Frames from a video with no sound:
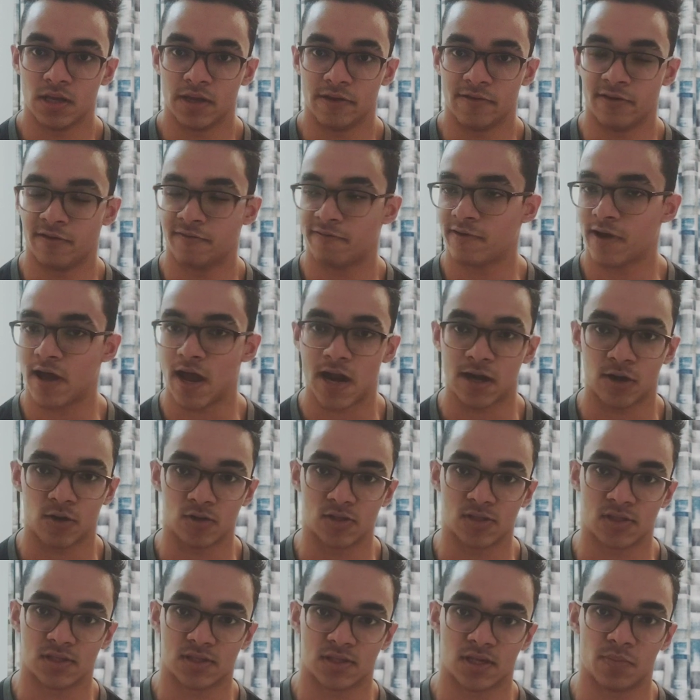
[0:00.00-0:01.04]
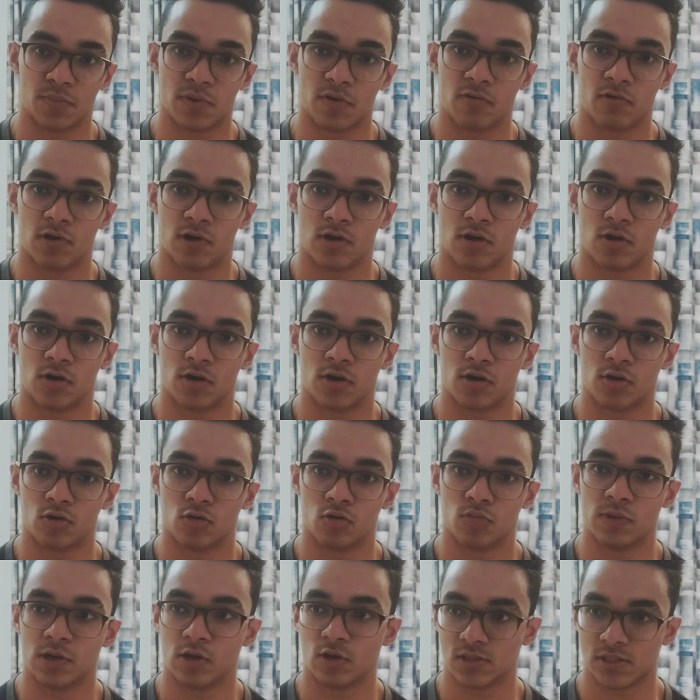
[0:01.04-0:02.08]
Even if I had to skip a workout or
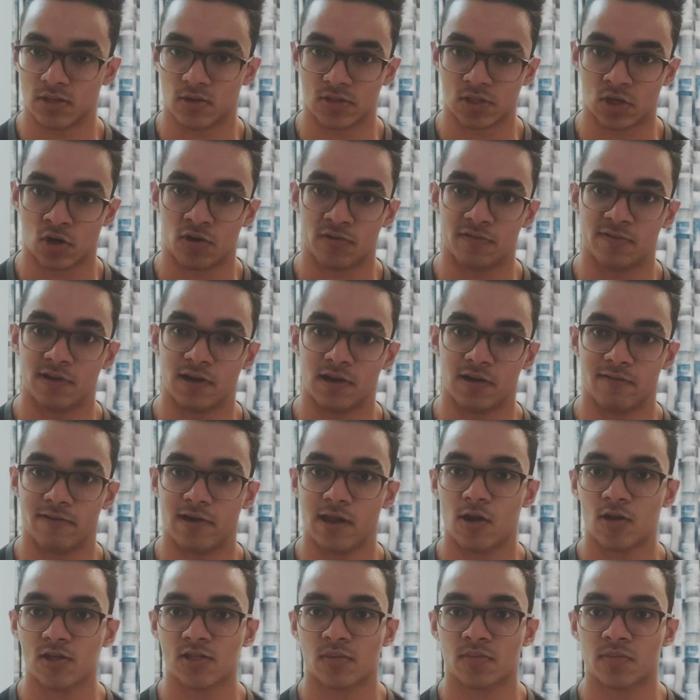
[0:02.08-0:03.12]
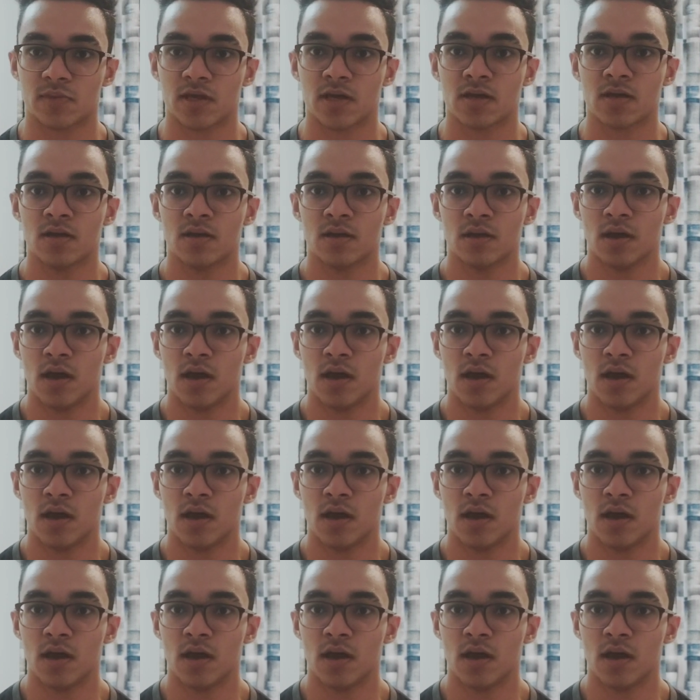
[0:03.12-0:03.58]
two because I was not feeling well or something,